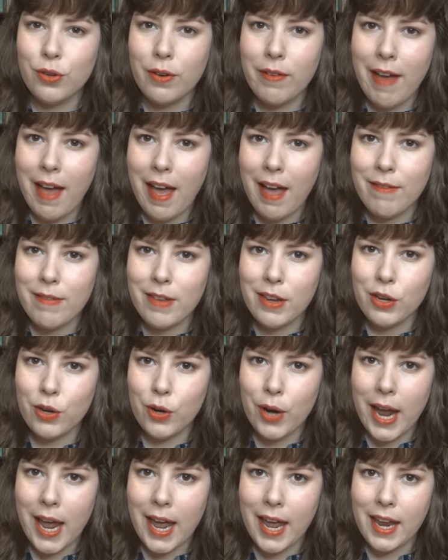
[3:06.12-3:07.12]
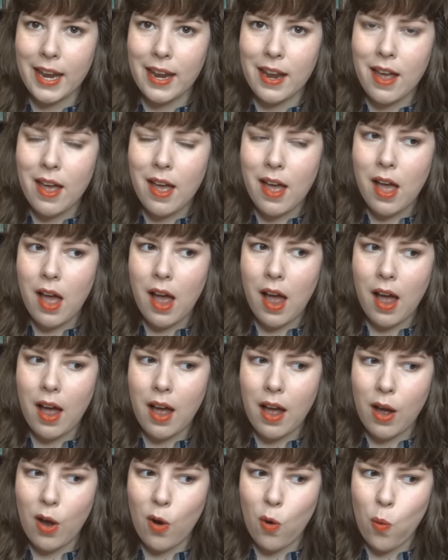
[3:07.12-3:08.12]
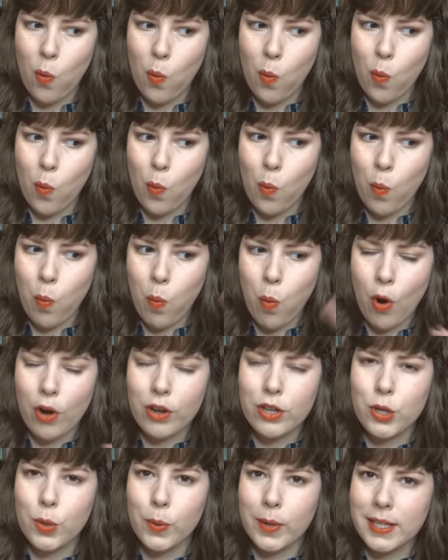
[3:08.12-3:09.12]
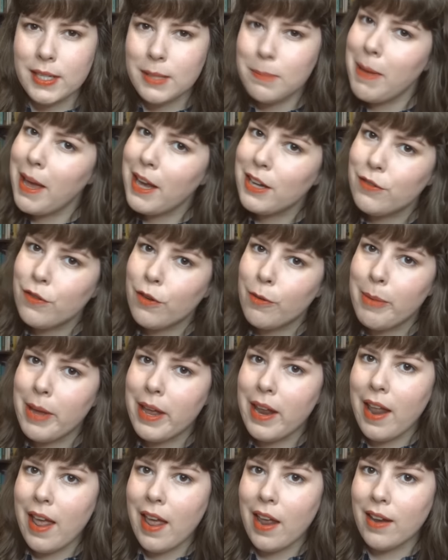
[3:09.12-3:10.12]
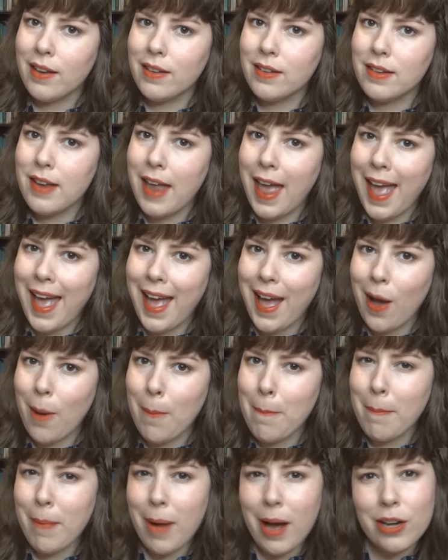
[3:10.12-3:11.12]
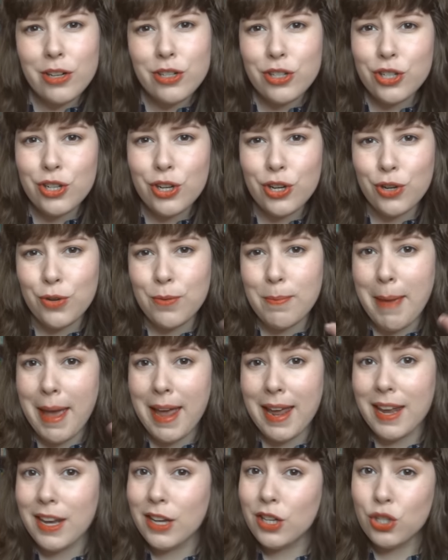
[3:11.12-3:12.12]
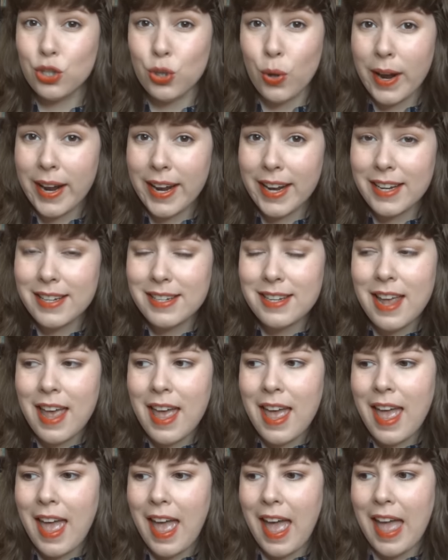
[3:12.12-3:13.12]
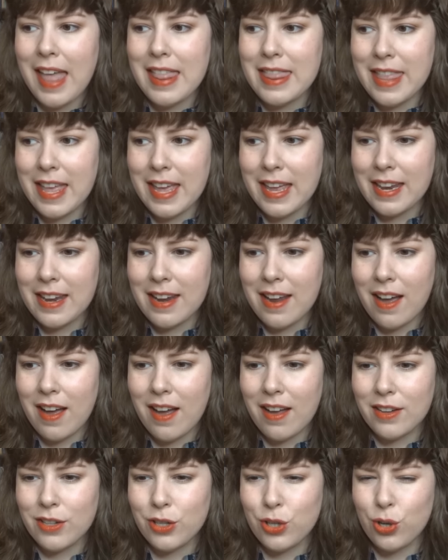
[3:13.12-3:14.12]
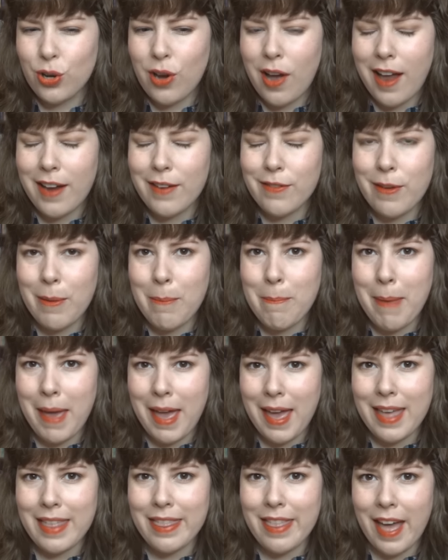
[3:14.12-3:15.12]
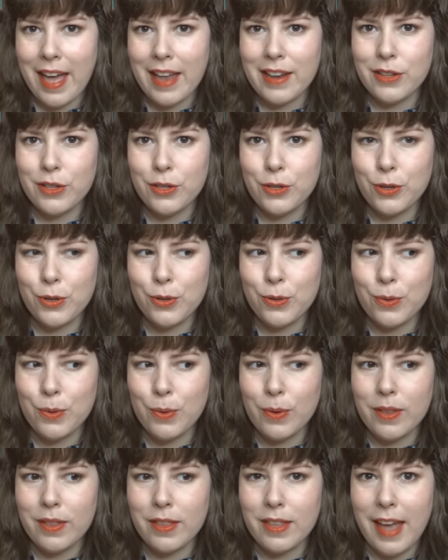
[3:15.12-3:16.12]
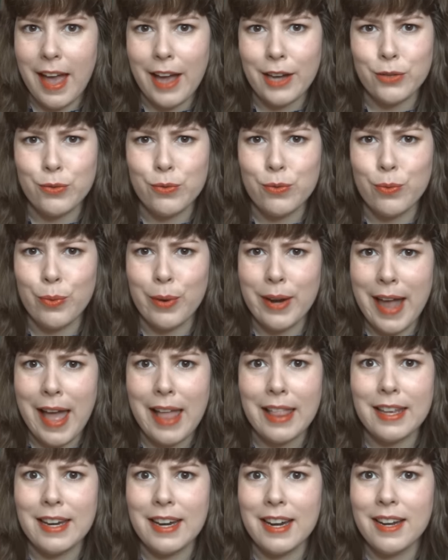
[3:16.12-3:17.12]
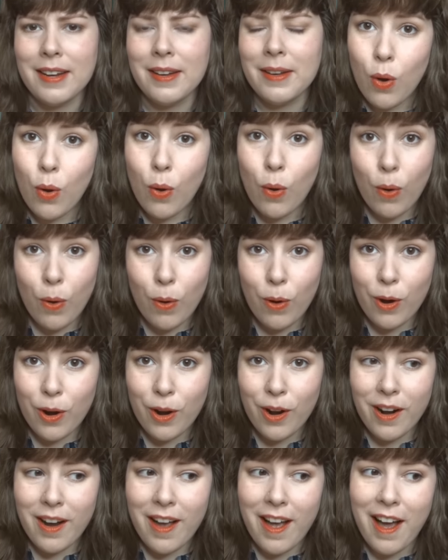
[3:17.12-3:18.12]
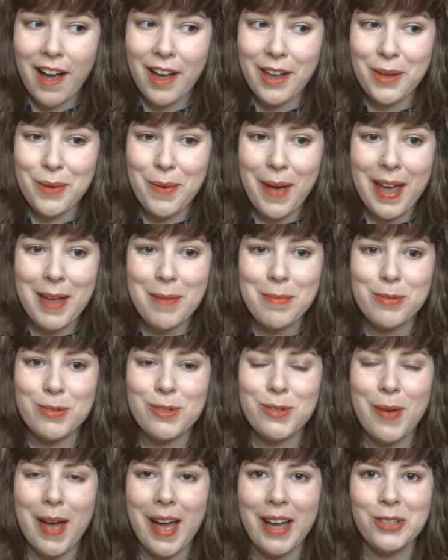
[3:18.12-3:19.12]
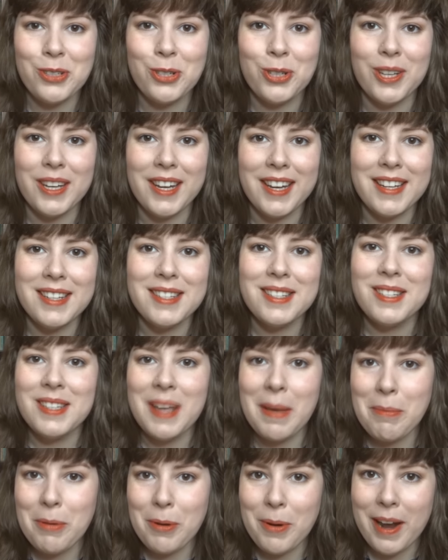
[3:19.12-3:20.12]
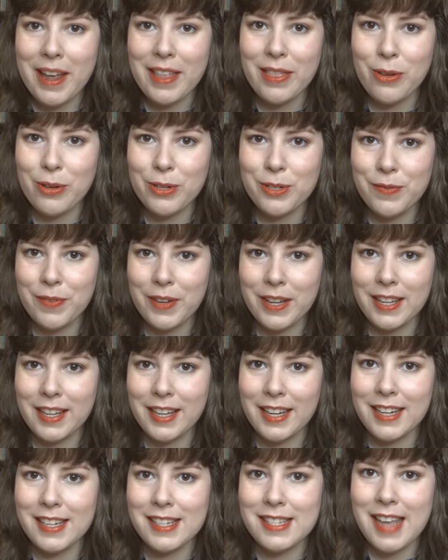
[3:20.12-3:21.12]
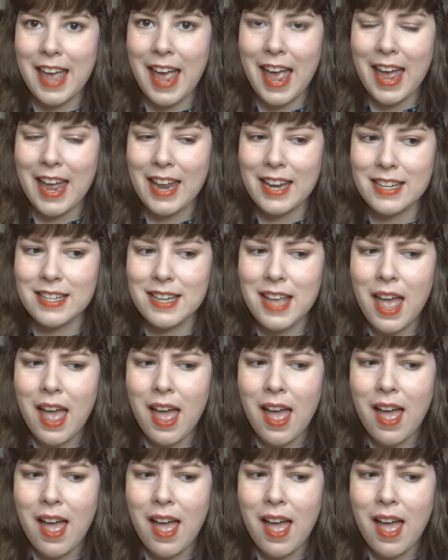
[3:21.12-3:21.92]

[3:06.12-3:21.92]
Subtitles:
sort of have in your head what to expect from it and how much you may enjoy it? And then do you kind of compare that to the actual reality? Or are you able to actually separate those feelings and